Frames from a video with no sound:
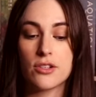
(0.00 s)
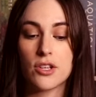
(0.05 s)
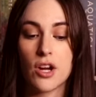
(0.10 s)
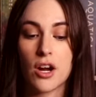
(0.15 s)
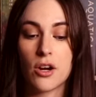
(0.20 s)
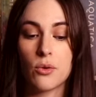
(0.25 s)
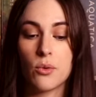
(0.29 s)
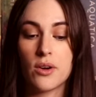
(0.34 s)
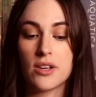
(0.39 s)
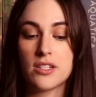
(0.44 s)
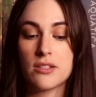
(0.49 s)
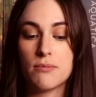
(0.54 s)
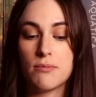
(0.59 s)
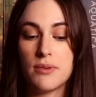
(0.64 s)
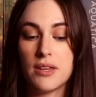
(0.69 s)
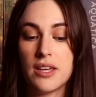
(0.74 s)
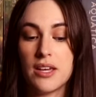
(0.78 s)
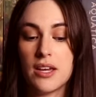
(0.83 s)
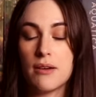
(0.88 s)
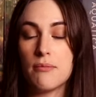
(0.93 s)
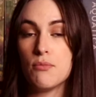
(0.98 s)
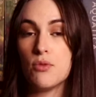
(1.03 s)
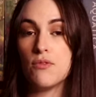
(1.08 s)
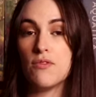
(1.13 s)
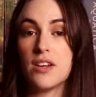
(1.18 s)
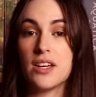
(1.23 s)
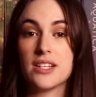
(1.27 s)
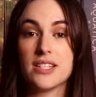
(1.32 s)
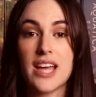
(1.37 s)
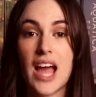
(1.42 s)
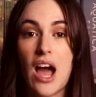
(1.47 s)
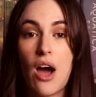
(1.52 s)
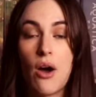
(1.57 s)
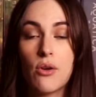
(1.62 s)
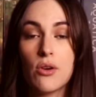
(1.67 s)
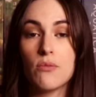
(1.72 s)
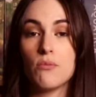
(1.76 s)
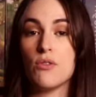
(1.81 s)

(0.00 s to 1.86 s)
are going to be moving down,